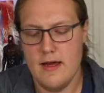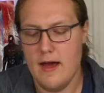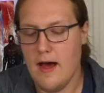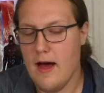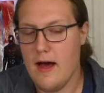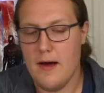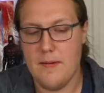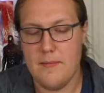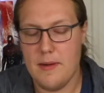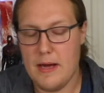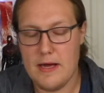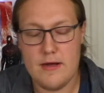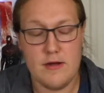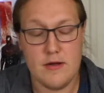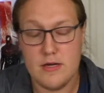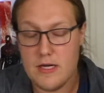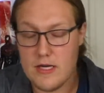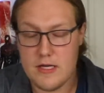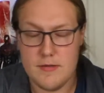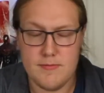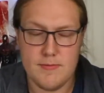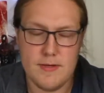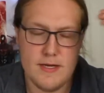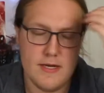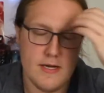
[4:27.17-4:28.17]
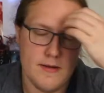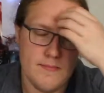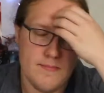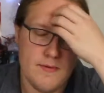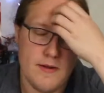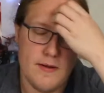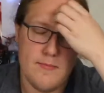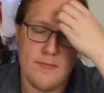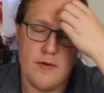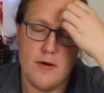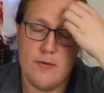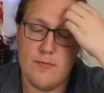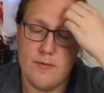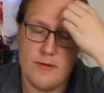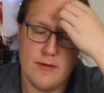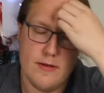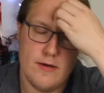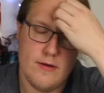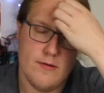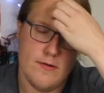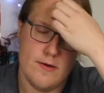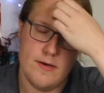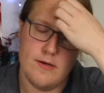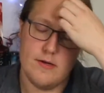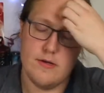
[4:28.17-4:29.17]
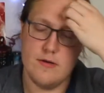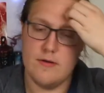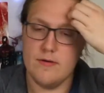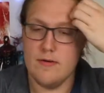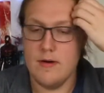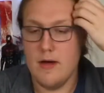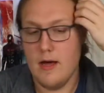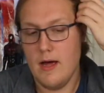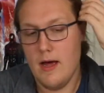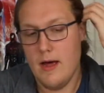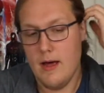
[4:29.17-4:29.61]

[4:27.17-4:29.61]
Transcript: I could explain it, but I'm not really going to.